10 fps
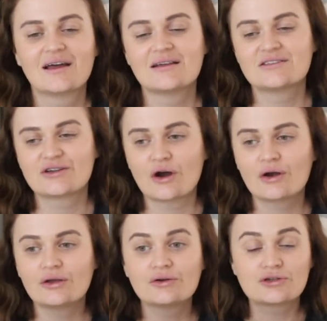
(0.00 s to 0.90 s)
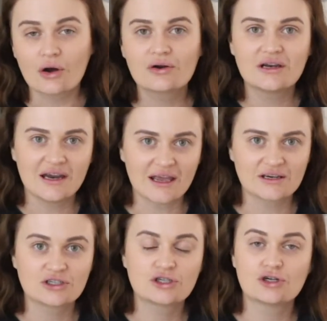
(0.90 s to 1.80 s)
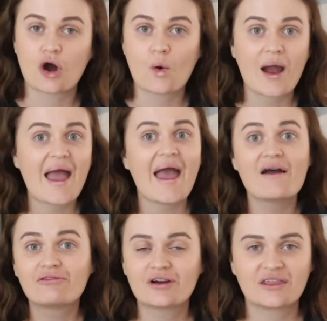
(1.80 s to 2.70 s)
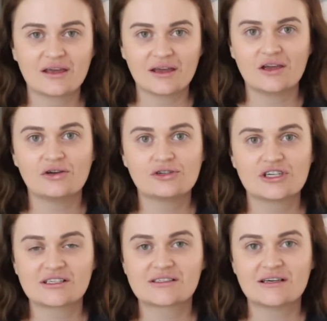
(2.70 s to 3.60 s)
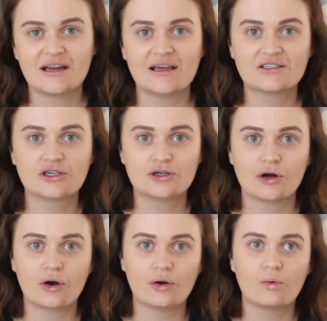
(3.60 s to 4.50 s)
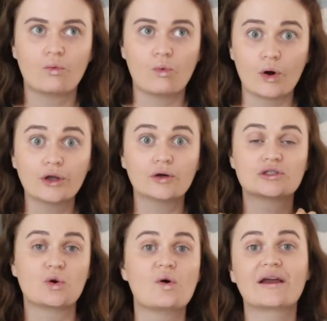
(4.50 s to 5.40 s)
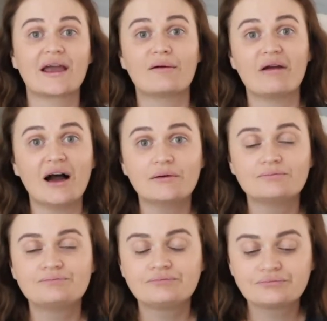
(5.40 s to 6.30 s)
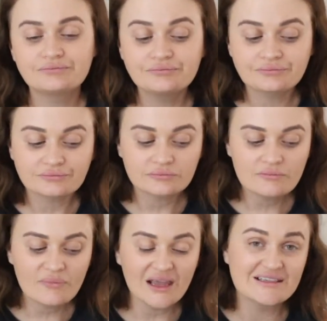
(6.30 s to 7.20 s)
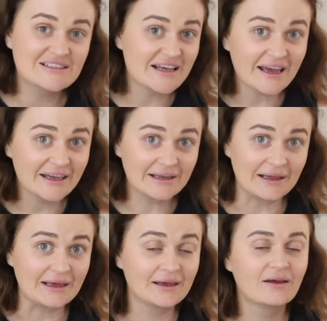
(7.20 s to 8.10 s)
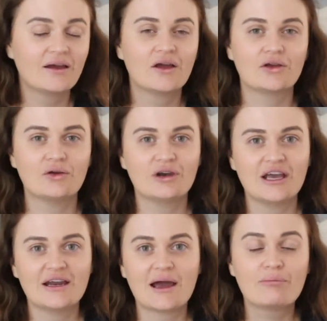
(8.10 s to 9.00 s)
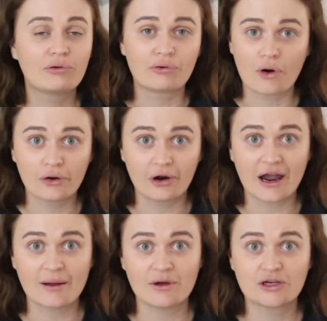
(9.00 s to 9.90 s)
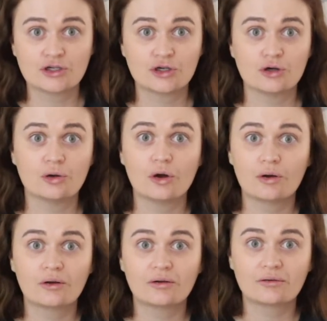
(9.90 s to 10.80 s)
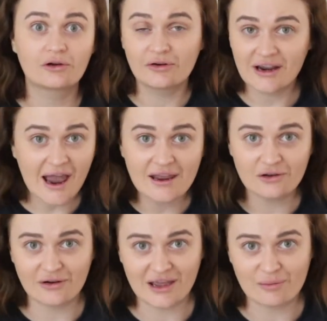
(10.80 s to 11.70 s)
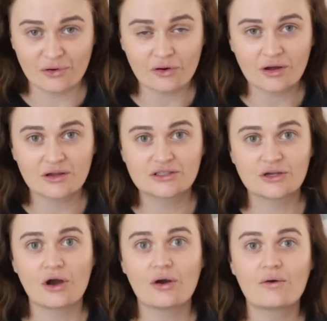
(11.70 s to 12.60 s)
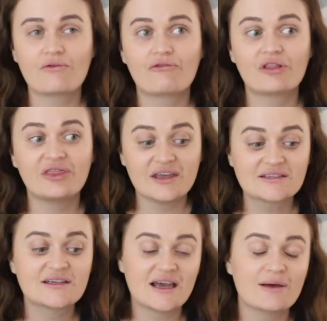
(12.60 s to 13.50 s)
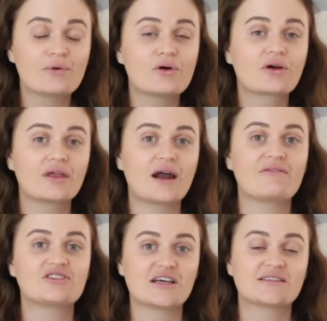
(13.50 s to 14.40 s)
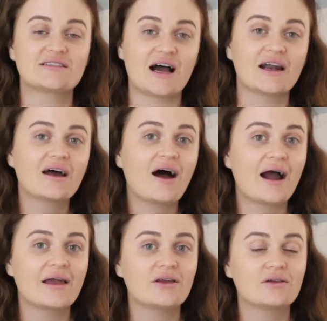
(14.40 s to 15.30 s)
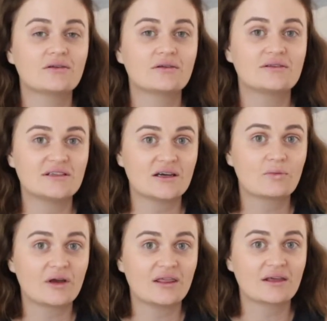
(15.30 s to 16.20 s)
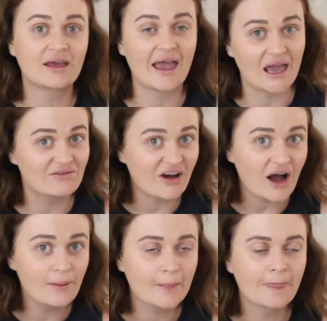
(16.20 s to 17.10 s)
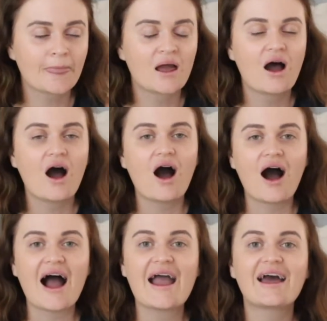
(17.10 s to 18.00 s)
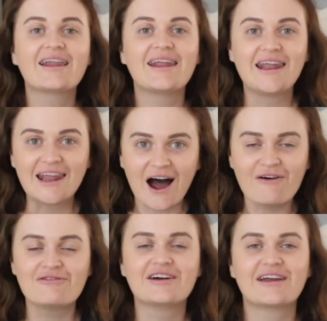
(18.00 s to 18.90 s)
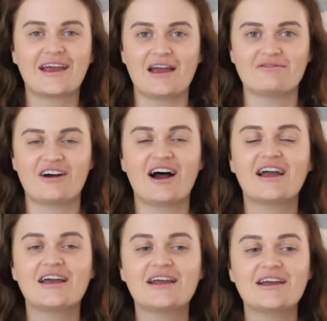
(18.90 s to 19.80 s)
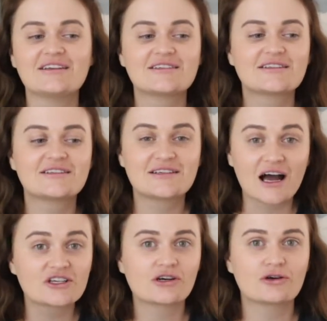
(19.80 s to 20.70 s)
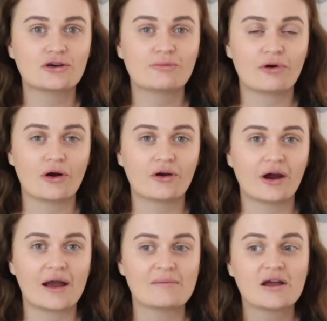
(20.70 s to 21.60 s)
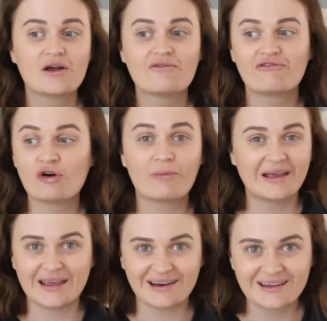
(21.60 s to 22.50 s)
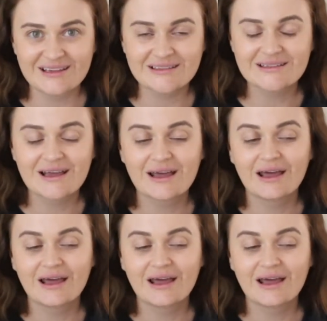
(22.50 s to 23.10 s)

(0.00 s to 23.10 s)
So you don't need to know everything, you just need to know what you're talking about. Secondly, you need a program to create your ebook. So for this ebook that I've just done, I did it with Canva. I love Canva. It is such a good program for beginners.